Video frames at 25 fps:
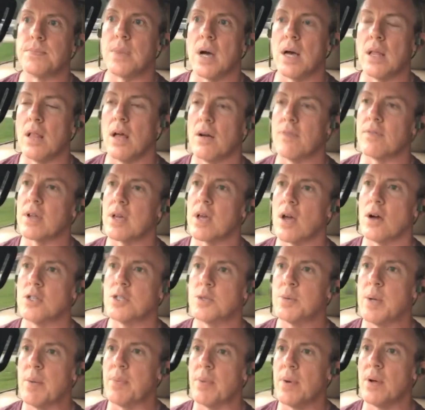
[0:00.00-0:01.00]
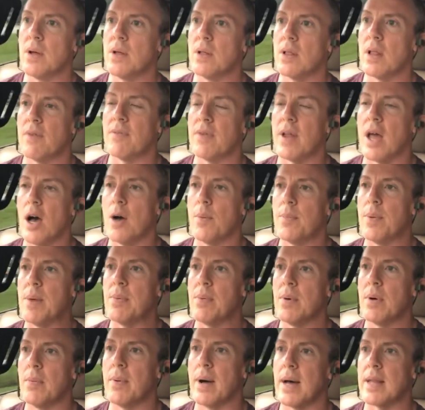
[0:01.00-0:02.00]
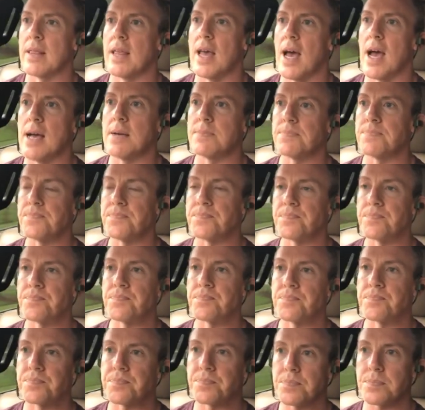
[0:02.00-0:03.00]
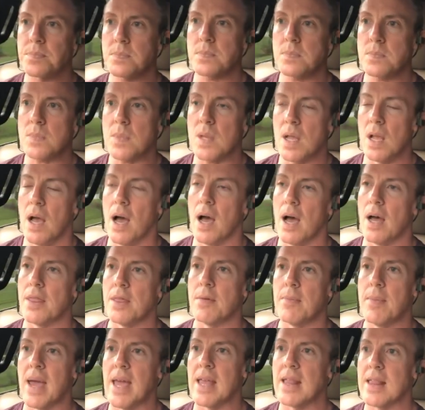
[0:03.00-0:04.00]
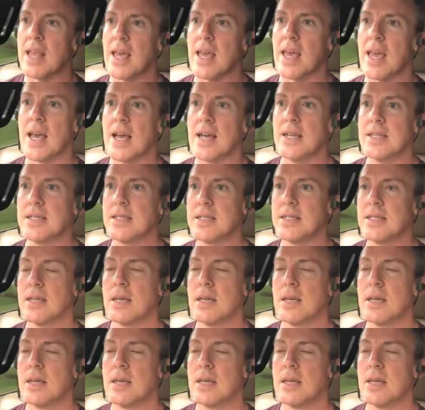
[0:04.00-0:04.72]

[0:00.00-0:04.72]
love to coach people. I love to help people about that. The main thing is